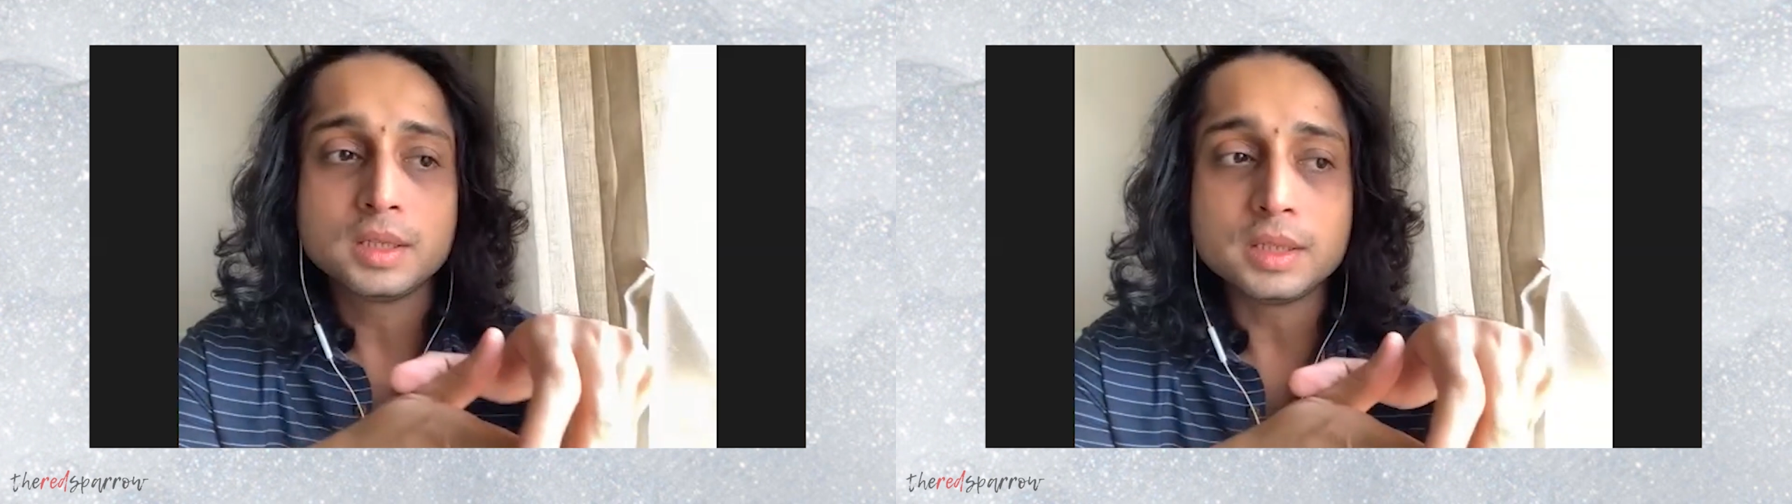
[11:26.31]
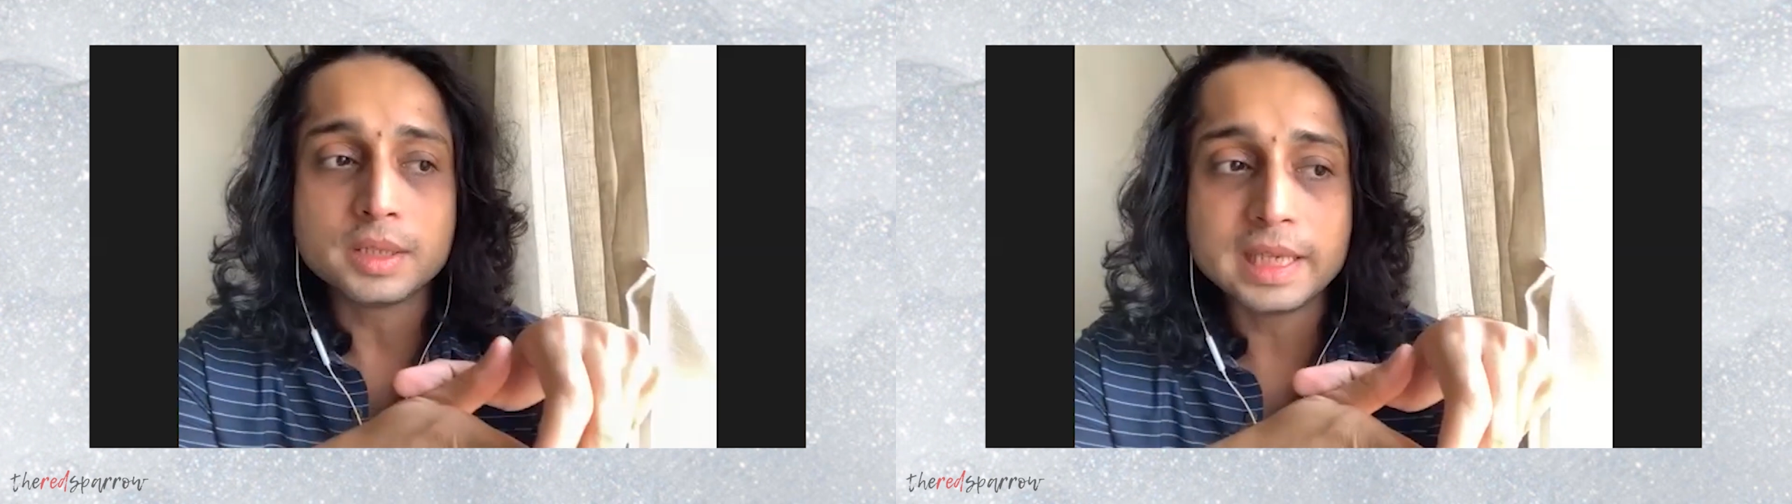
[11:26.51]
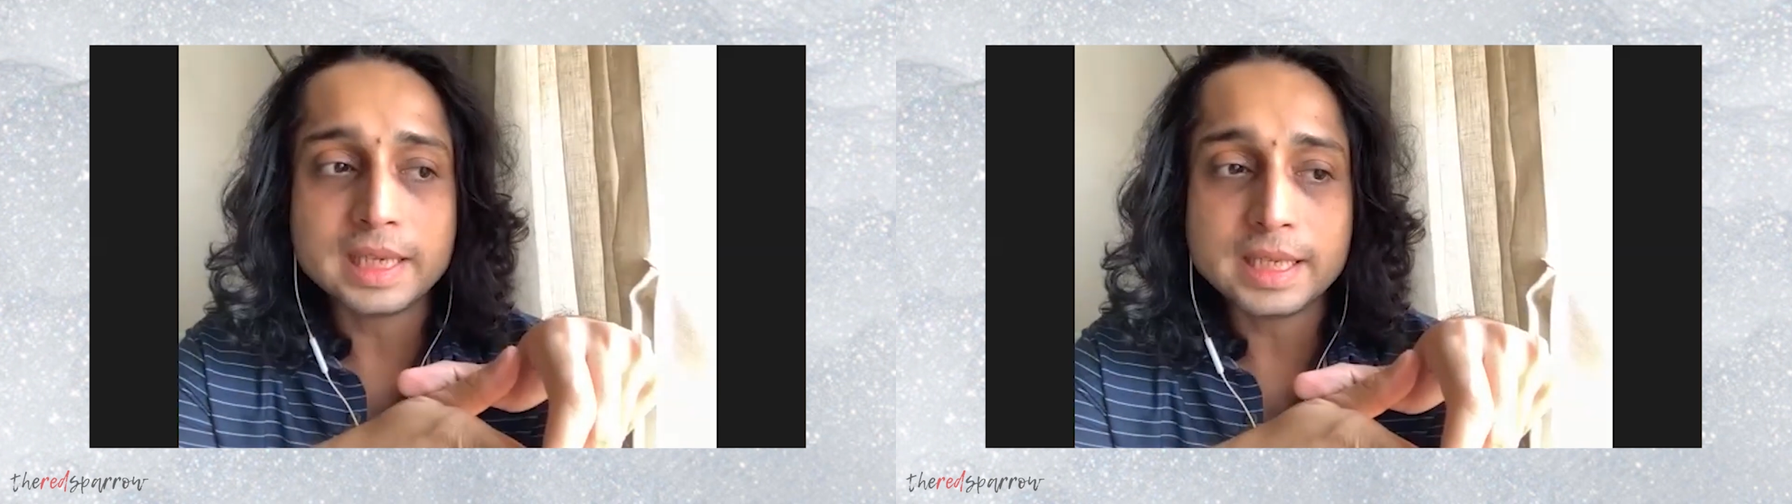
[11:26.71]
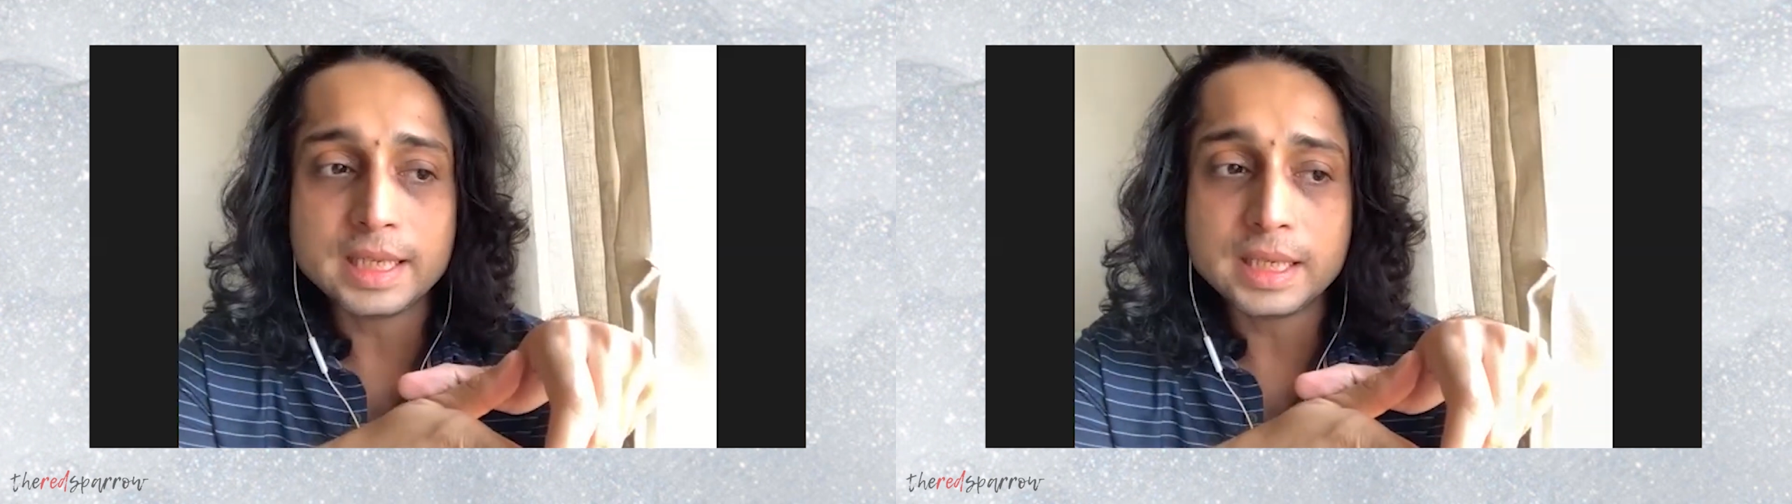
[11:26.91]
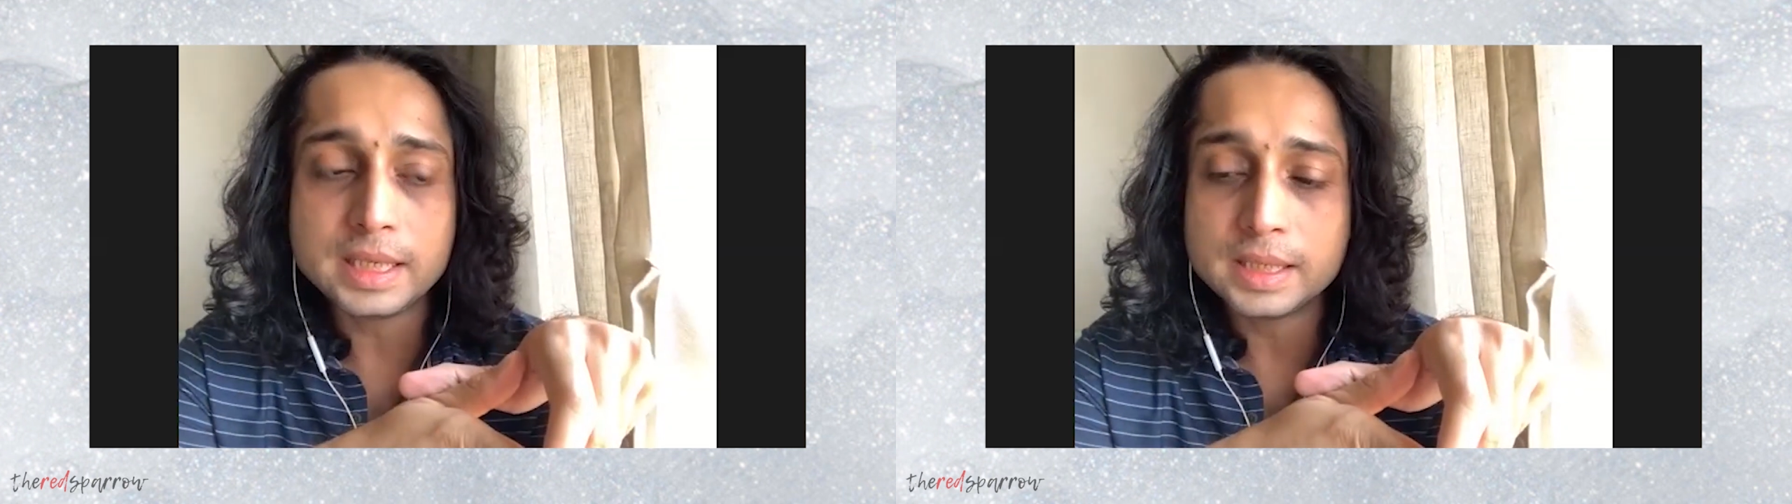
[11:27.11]

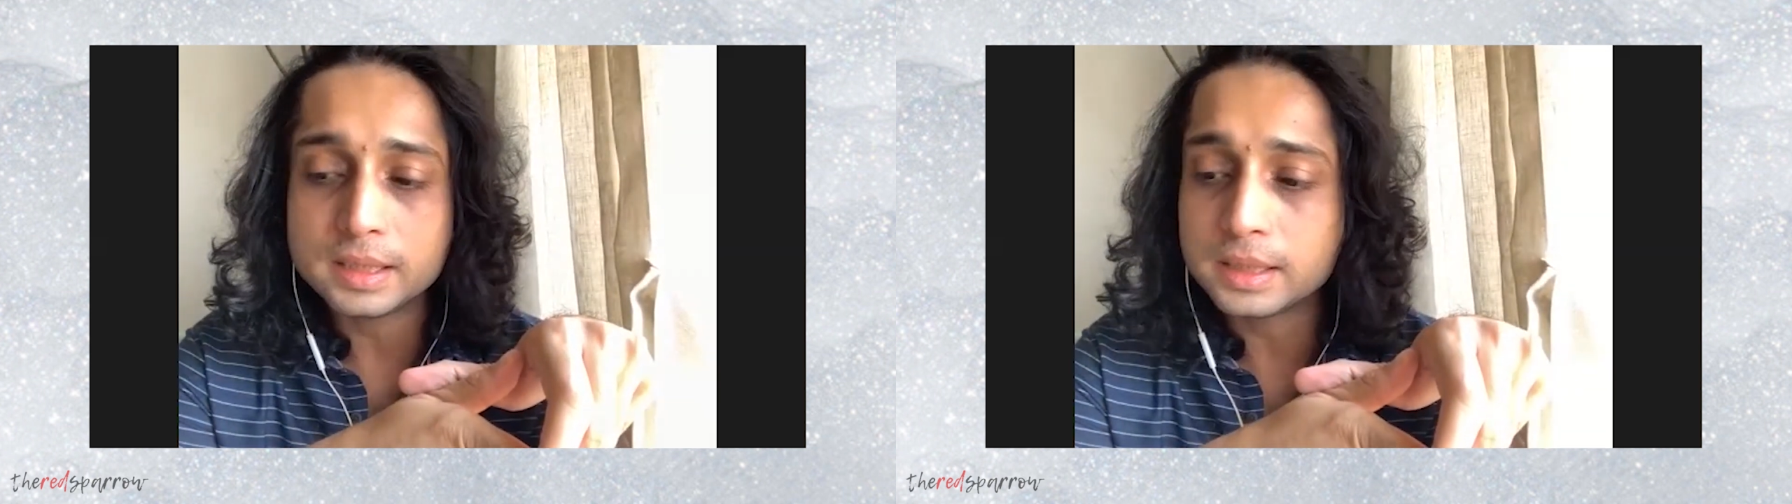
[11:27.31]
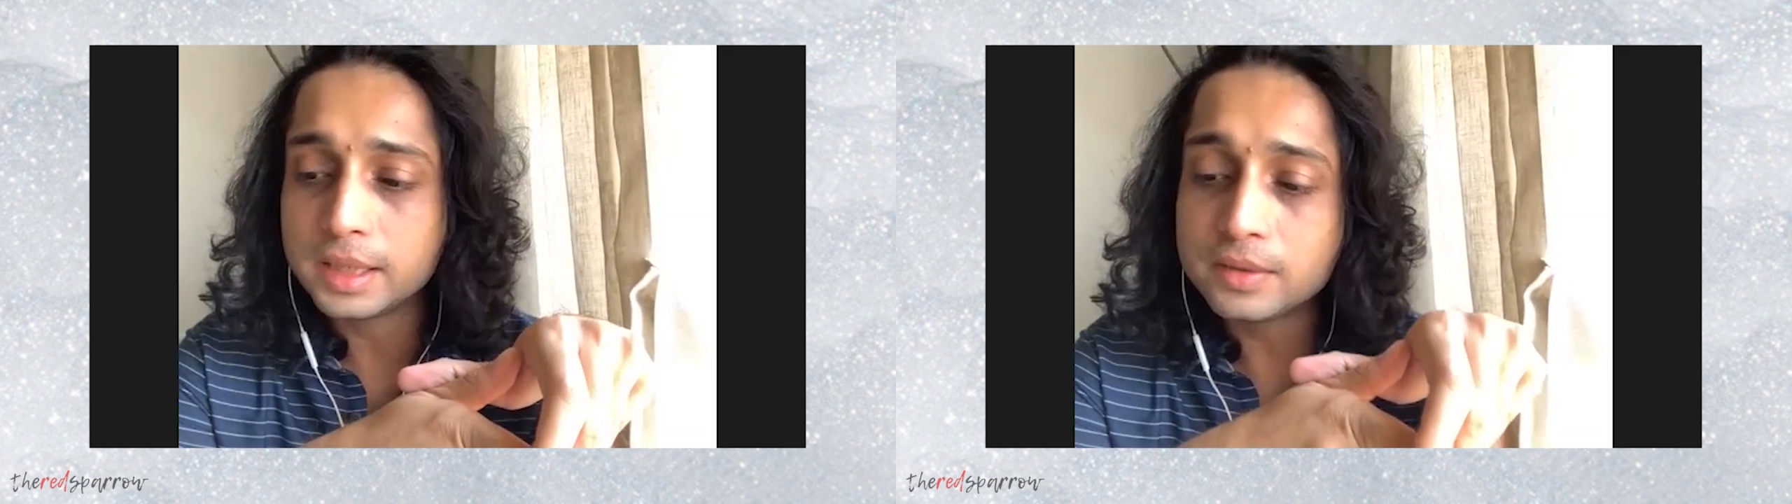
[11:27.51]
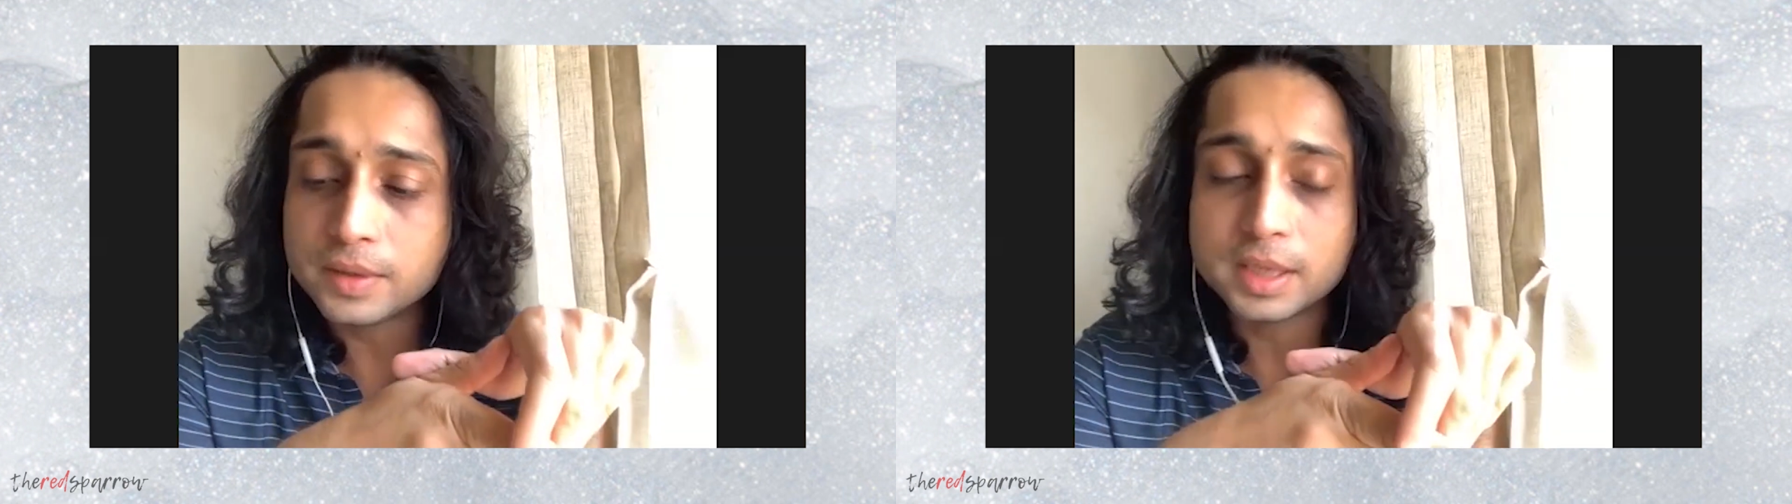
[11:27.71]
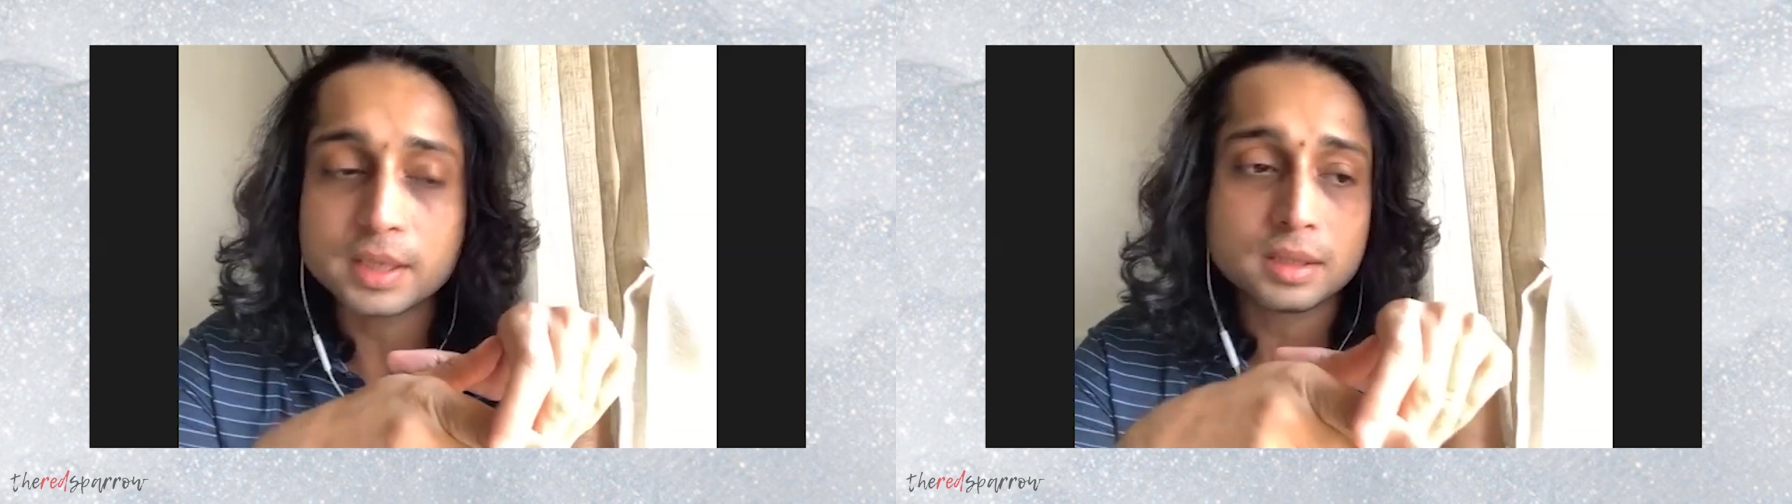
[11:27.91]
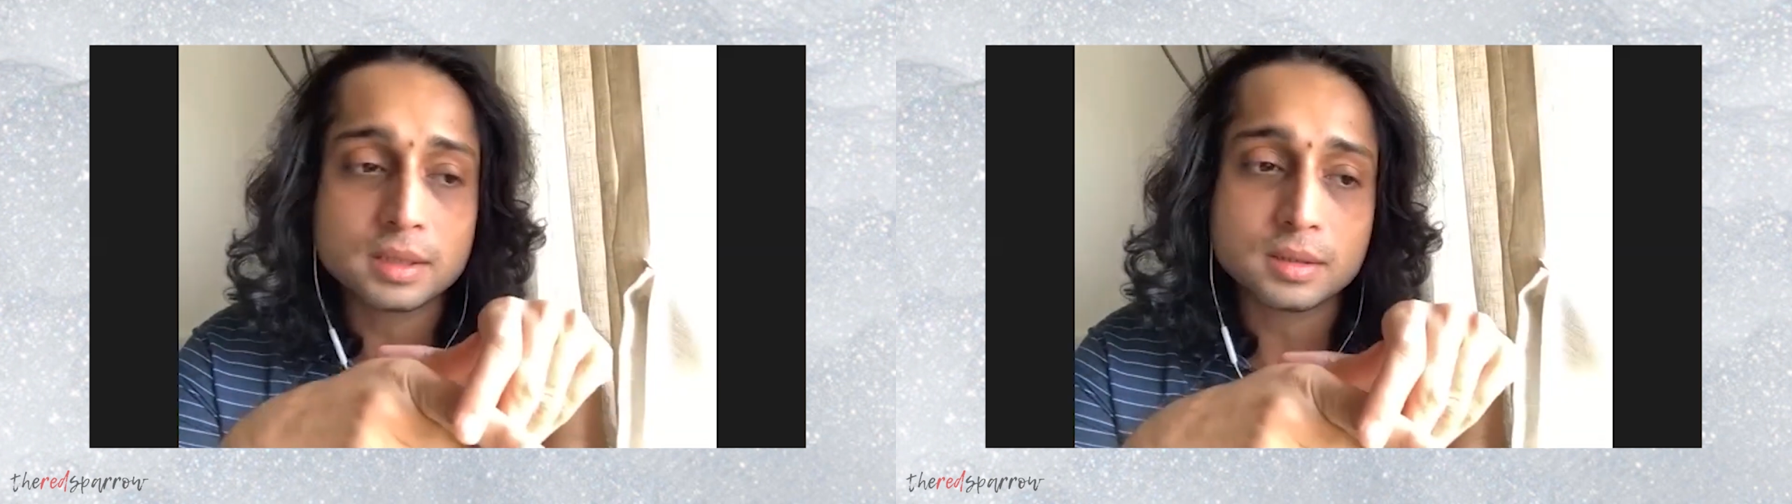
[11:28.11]
really intricate